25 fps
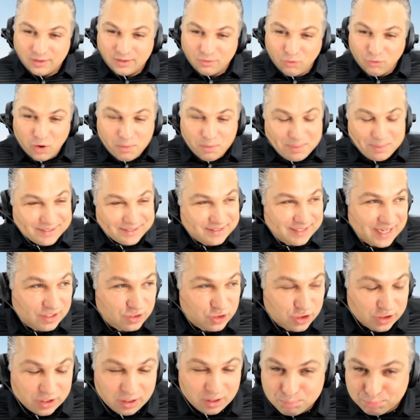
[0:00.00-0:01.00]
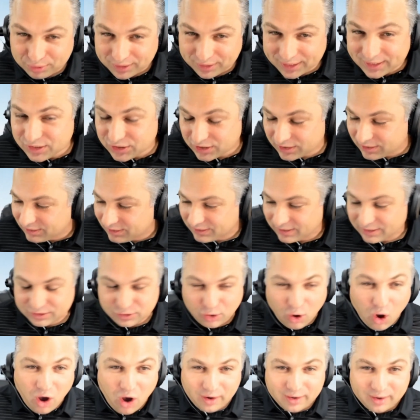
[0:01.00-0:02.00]
We've been teaching and preaching since
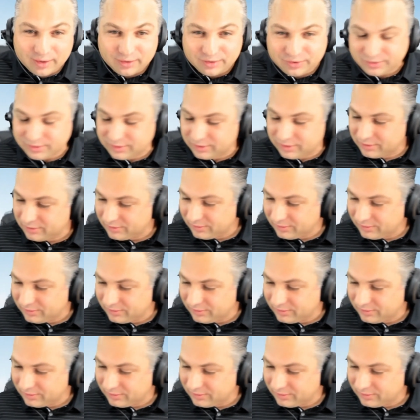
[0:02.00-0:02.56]
August.